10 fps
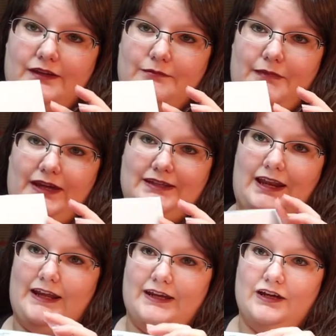
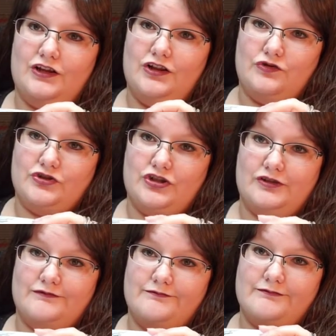magnetic
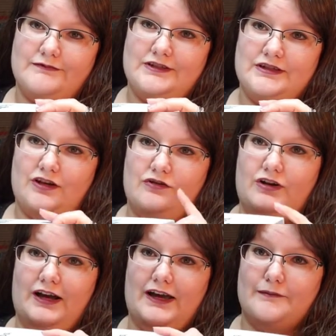closure. So
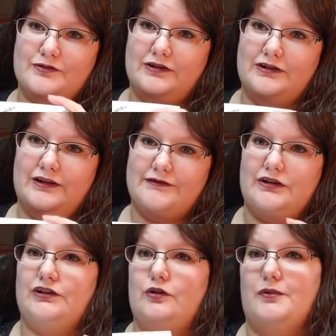I absolutely love their
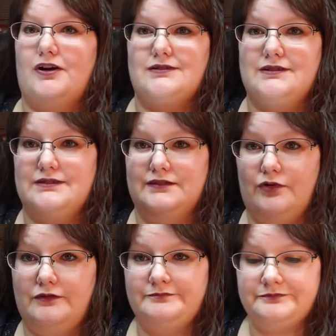little boxes as
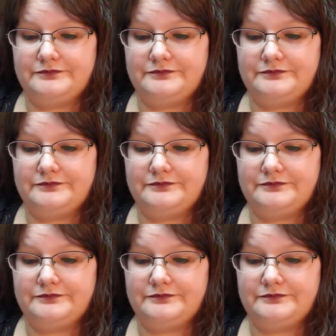well.